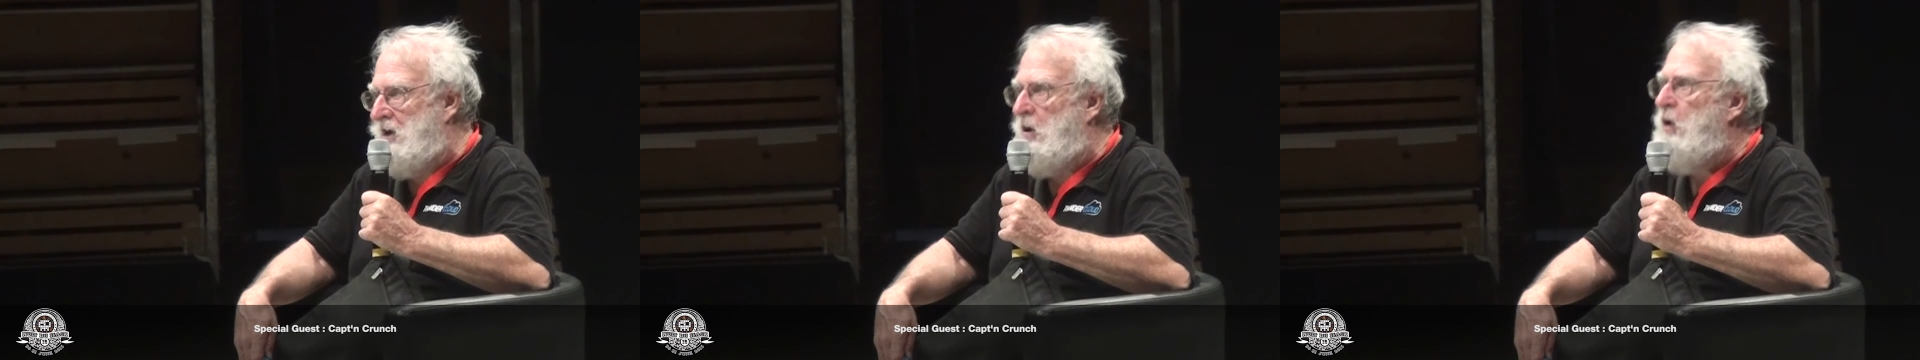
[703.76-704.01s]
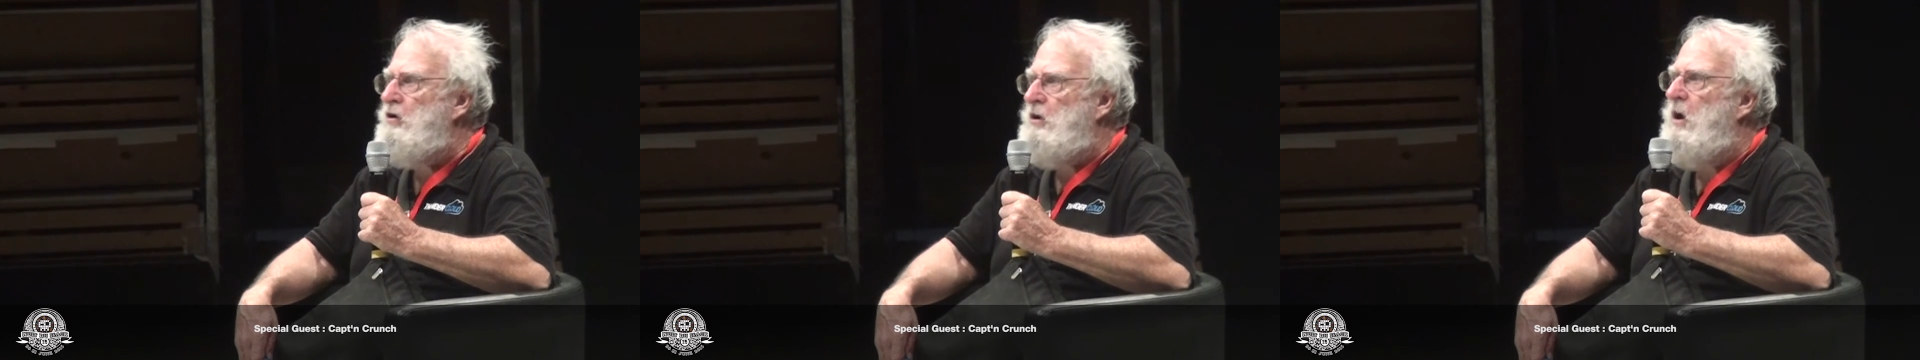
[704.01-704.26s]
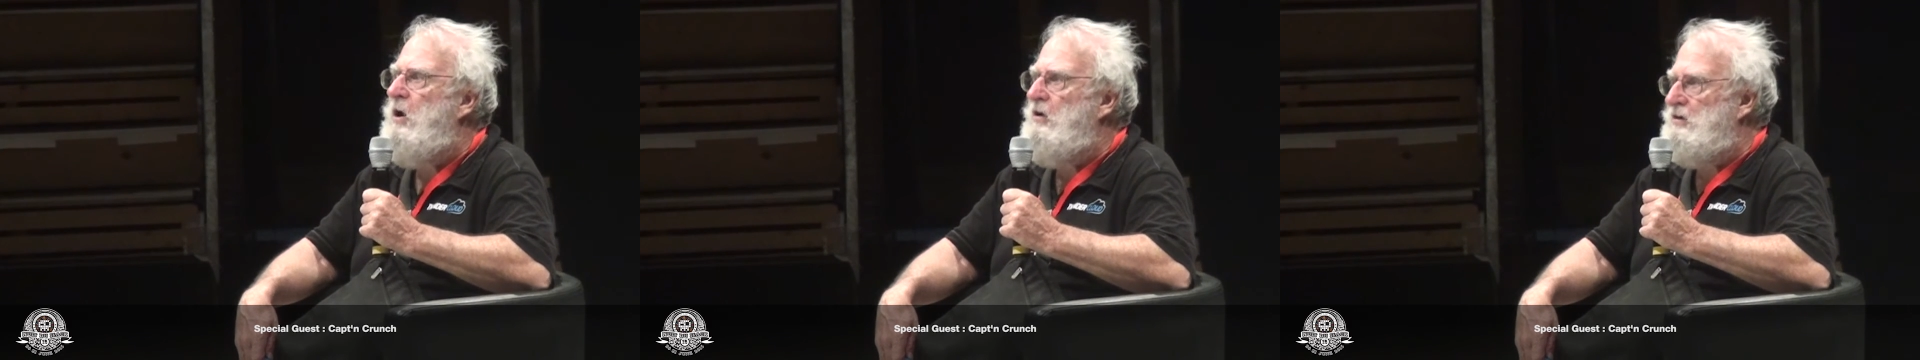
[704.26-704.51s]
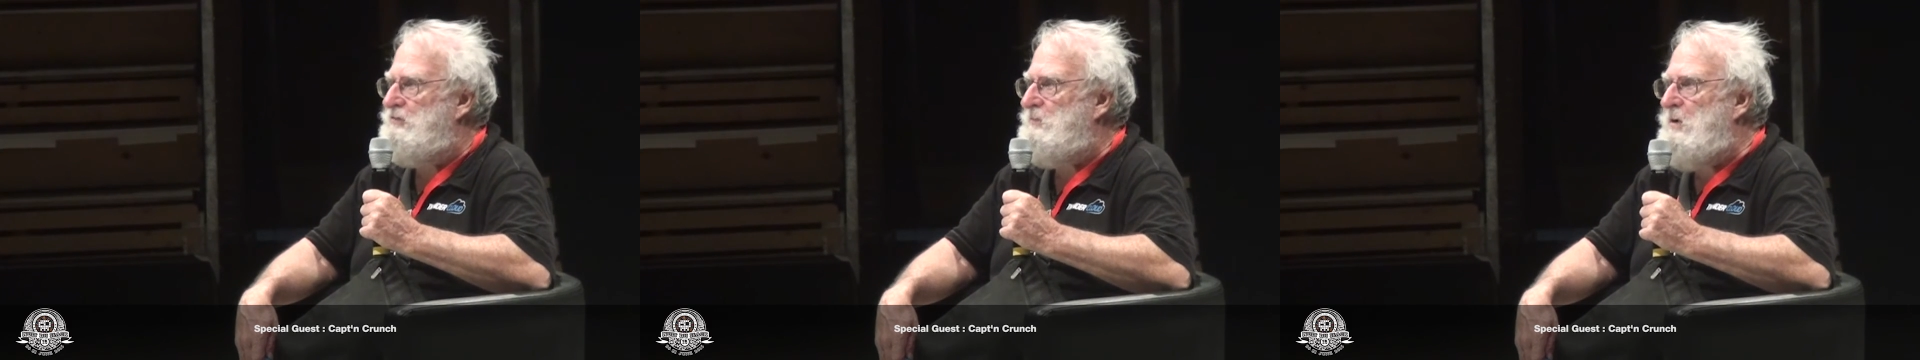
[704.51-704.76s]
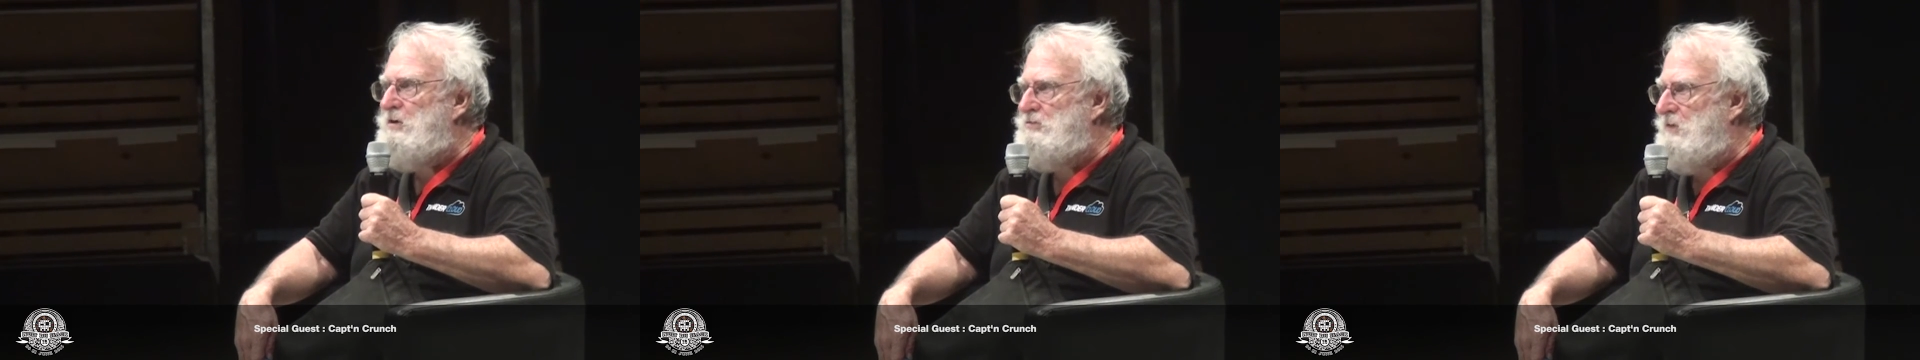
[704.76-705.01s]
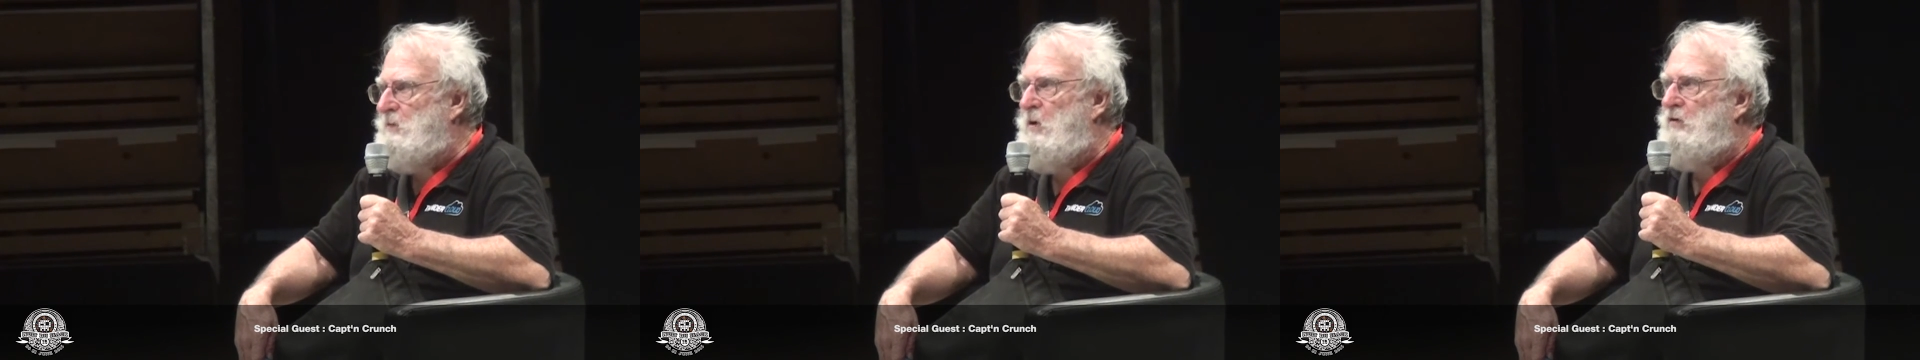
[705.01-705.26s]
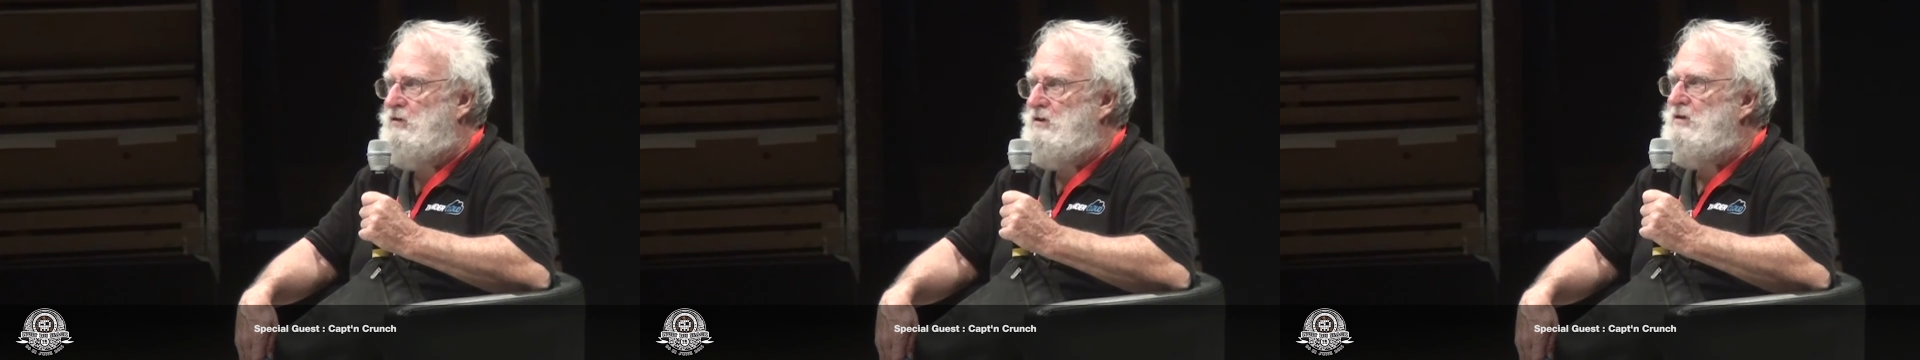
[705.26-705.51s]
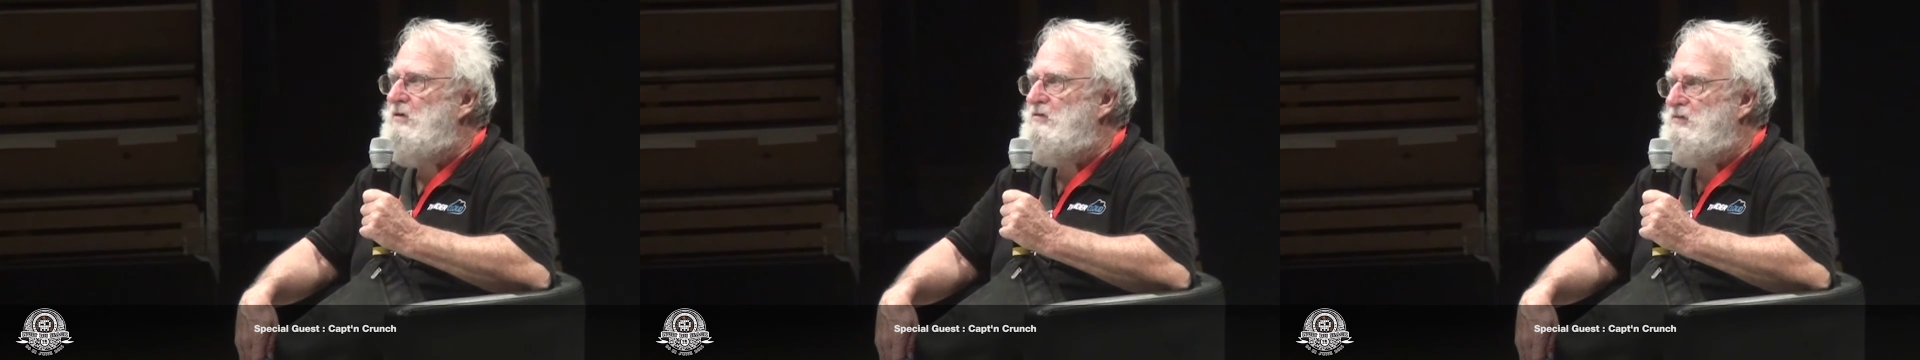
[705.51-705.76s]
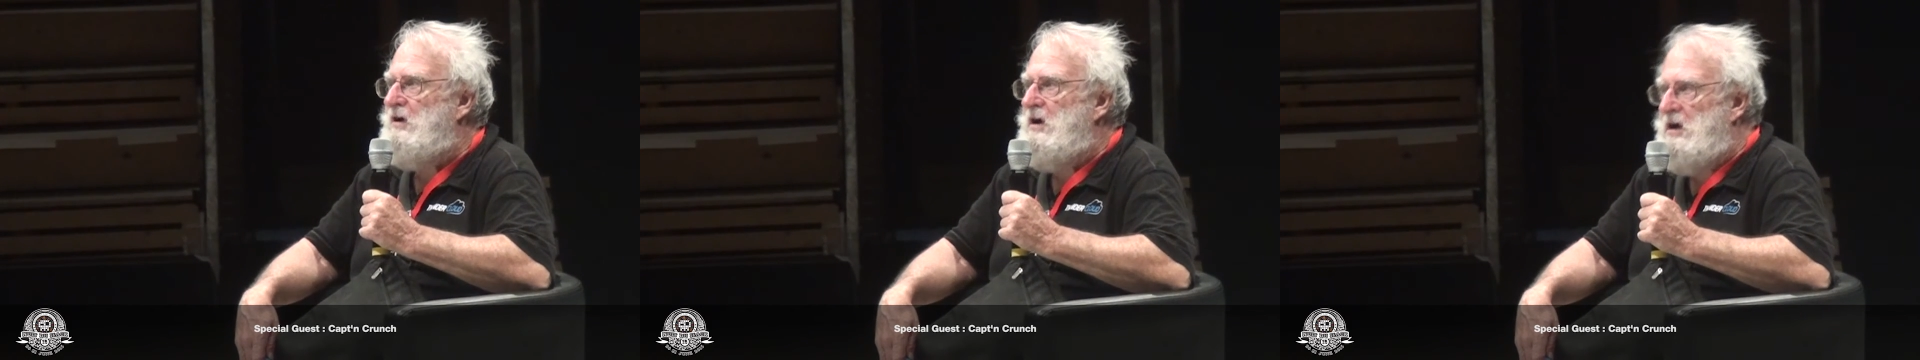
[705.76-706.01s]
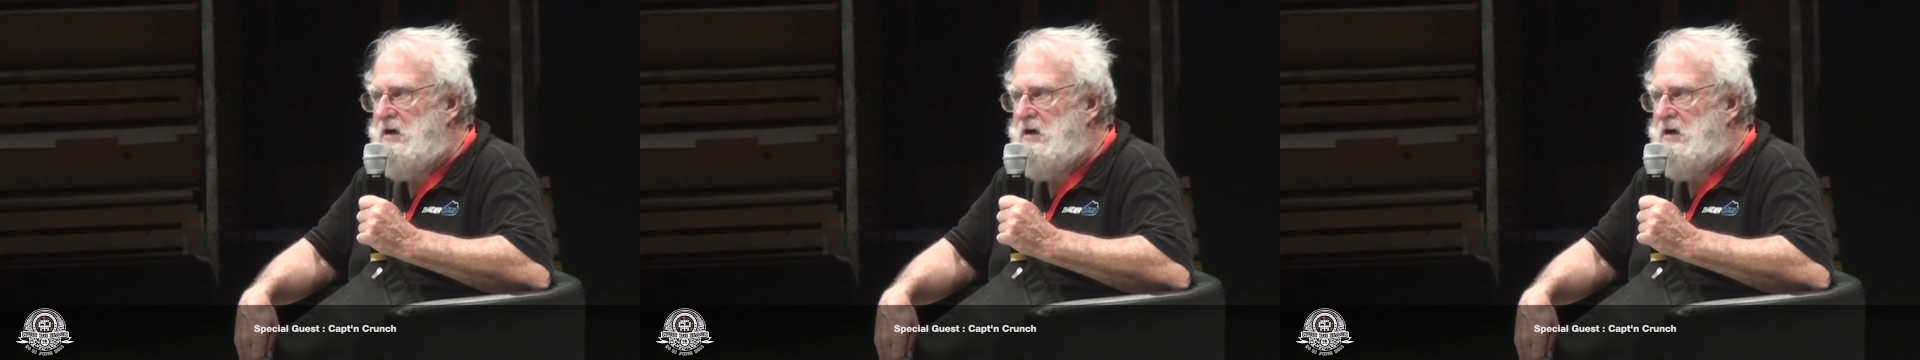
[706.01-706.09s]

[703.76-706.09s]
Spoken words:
And all in all, it's very difficult to use,